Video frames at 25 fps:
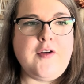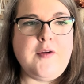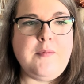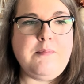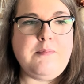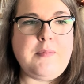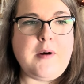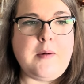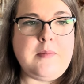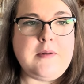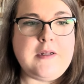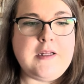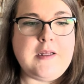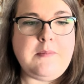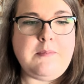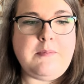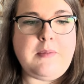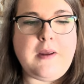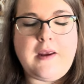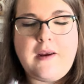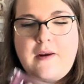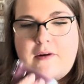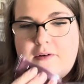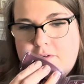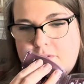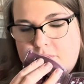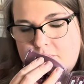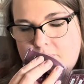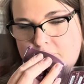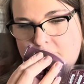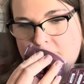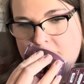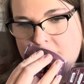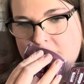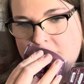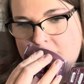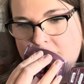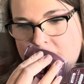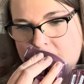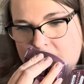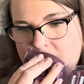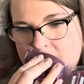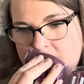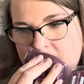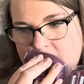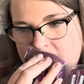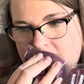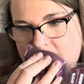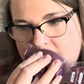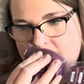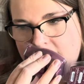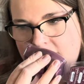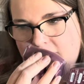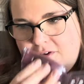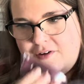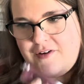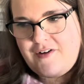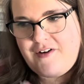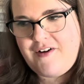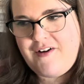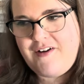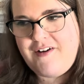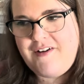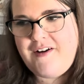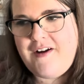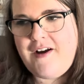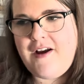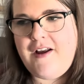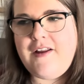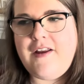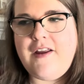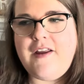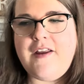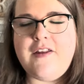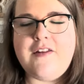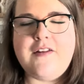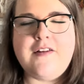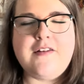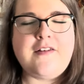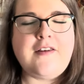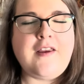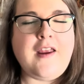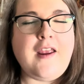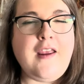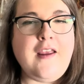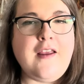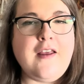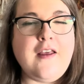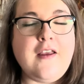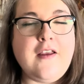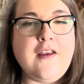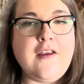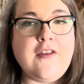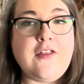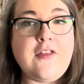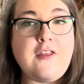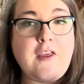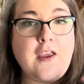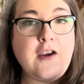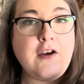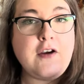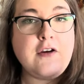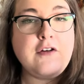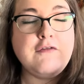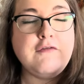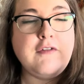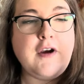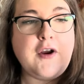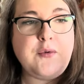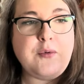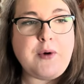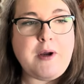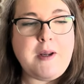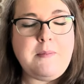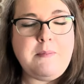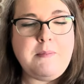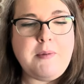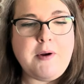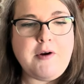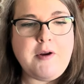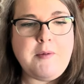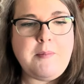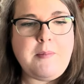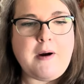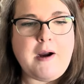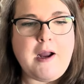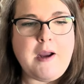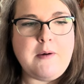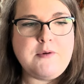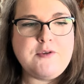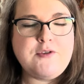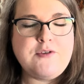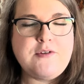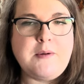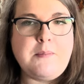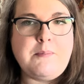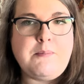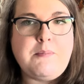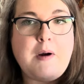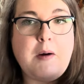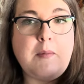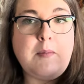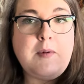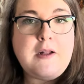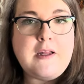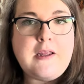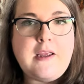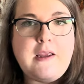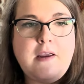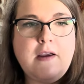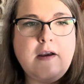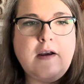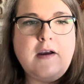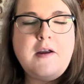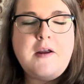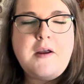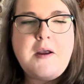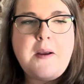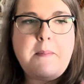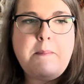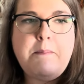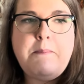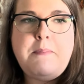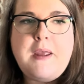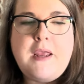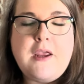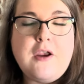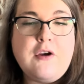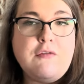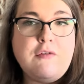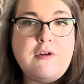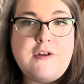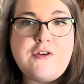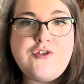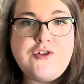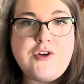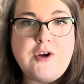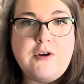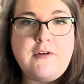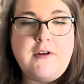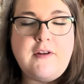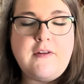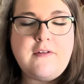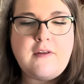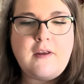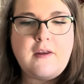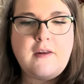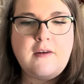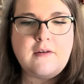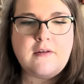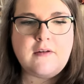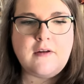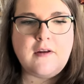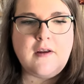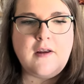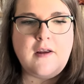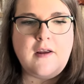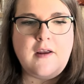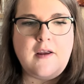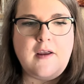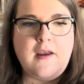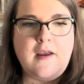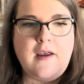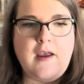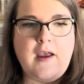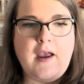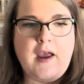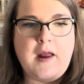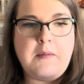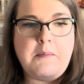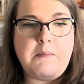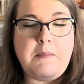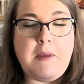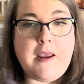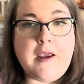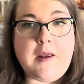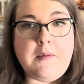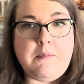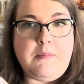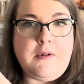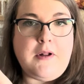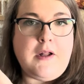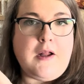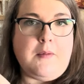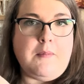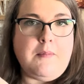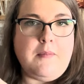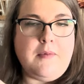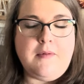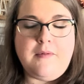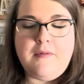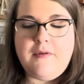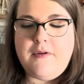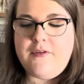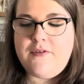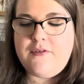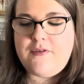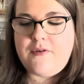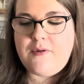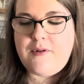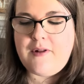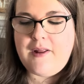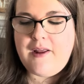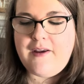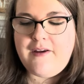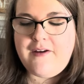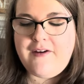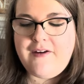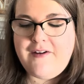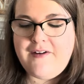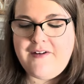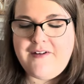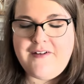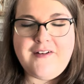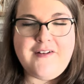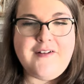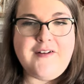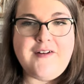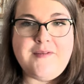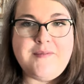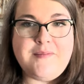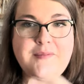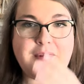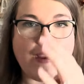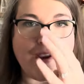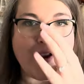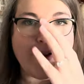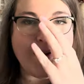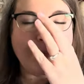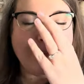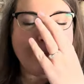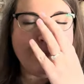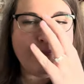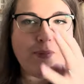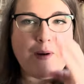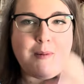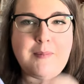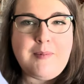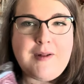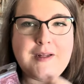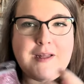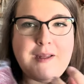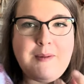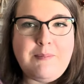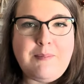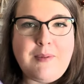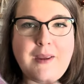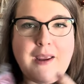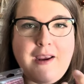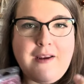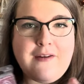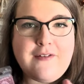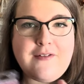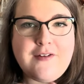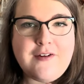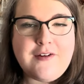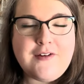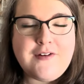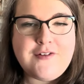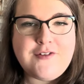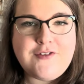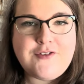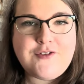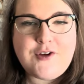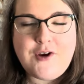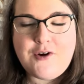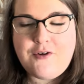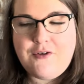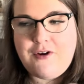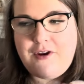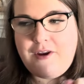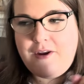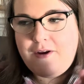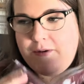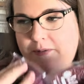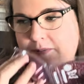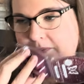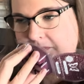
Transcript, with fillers: bubbly baked, oh, take think red, white, and berry pie, which is a bubbly bakery cherry scent, and make it plum. So like, yeah, bubbly baked cherry,